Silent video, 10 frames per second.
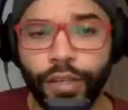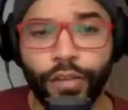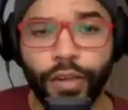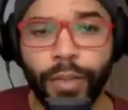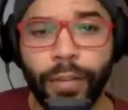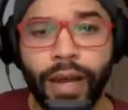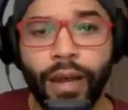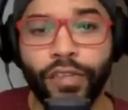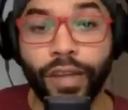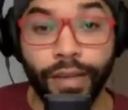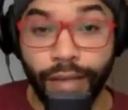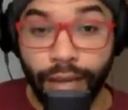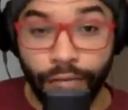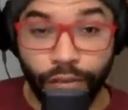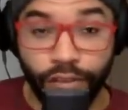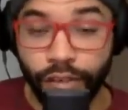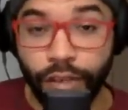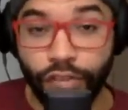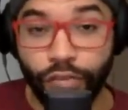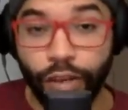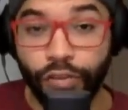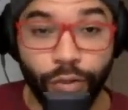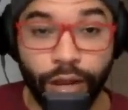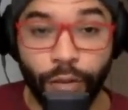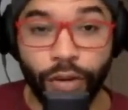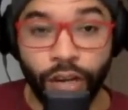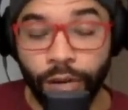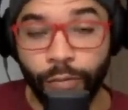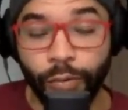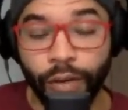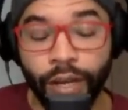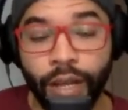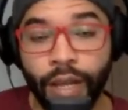thirty miles a day for ten days straight without recovery.